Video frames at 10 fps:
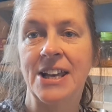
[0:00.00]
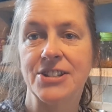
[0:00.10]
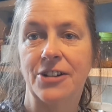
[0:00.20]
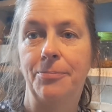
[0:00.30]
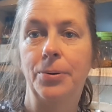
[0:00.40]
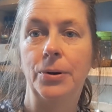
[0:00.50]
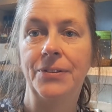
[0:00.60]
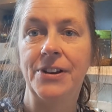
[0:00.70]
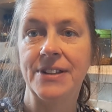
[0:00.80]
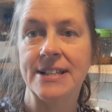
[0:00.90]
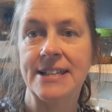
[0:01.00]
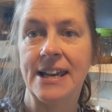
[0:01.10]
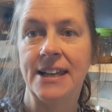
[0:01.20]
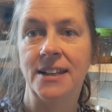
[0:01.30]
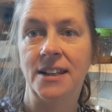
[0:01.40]
So I've poured the other
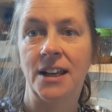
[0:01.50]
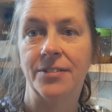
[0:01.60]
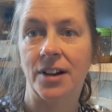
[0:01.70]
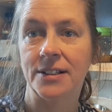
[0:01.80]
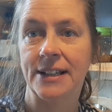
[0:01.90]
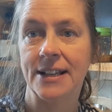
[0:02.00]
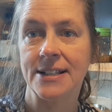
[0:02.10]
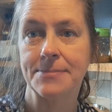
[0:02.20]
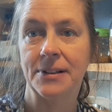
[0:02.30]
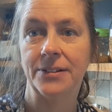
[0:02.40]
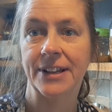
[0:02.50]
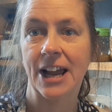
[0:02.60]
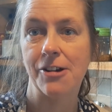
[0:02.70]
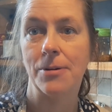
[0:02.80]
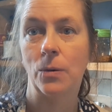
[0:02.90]
tin of condensed milk, the
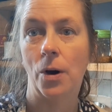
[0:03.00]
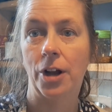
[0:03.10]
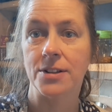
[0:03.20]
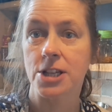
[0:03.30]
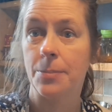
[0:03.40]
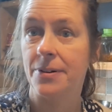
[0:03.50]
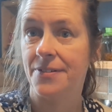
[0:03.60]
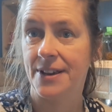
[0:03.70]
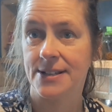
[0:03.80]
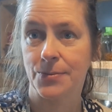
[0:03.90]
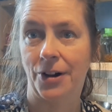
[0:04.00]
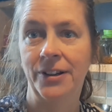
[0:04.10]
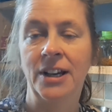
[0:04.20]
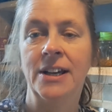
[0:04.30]
caramel one, on top of this one